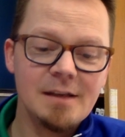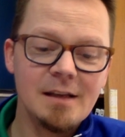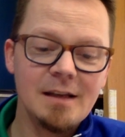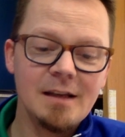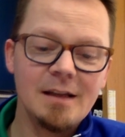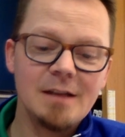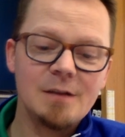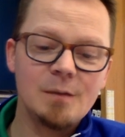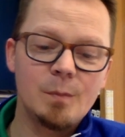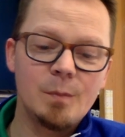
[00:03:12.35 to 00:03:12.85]
it
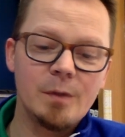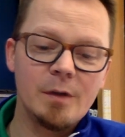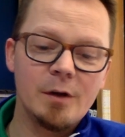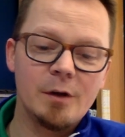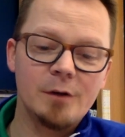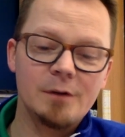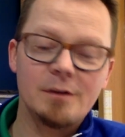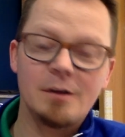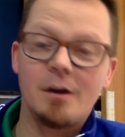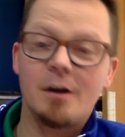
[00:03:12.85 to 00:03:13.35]
is
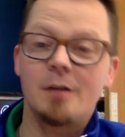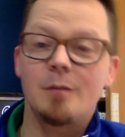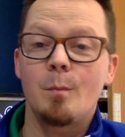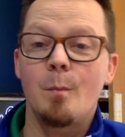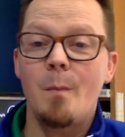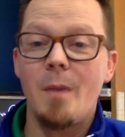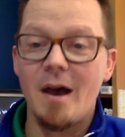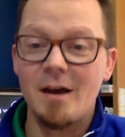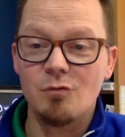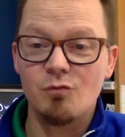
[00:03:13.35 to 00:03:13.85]
built
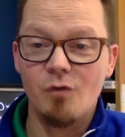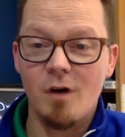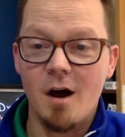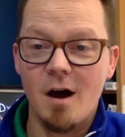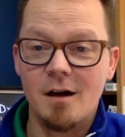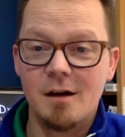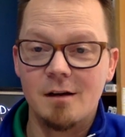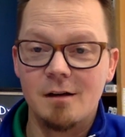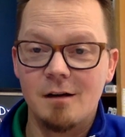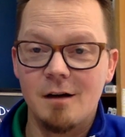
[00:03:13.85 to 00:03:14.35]
on
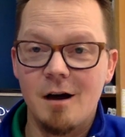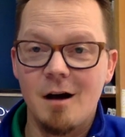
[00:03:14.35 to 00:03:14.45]
bedrock,